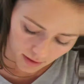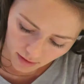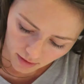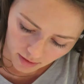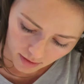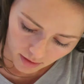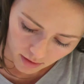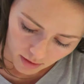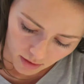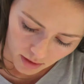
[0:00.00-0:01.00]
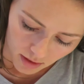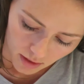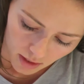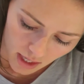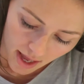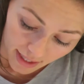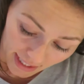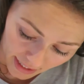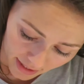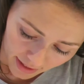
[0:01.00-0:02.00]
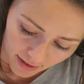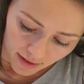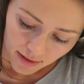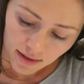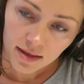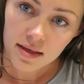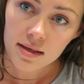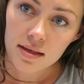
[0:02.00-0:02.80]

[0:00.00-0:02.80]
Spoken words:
Tuesday. As in this day next week.